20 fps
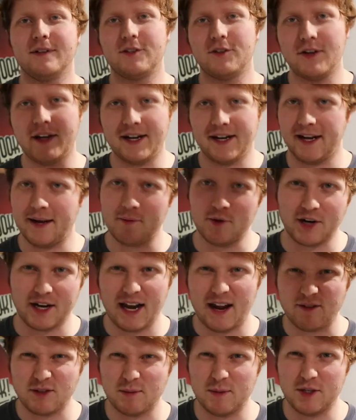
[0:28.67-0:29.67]
So yet again, we're going
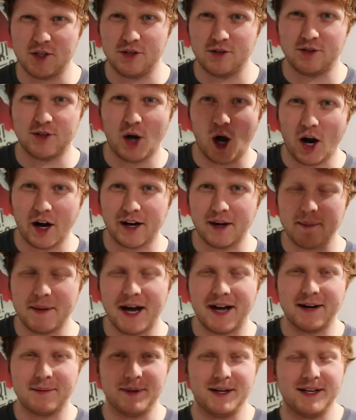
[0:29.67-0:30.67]
to have some issues talking
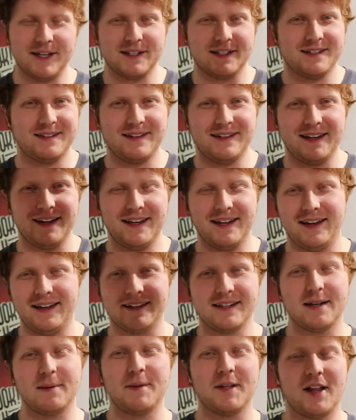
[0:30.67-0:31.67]
about it because
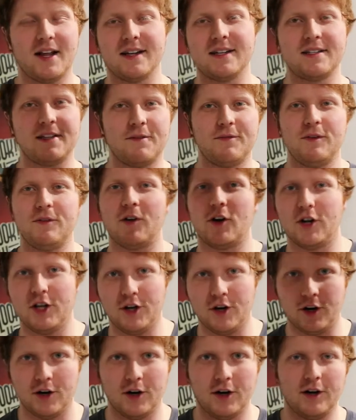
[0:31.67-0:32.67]
it's going to be a lot of stuff you've already
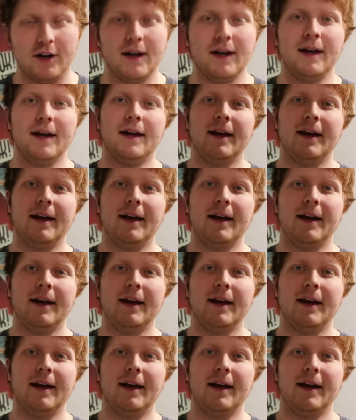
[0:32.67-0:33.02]
heard.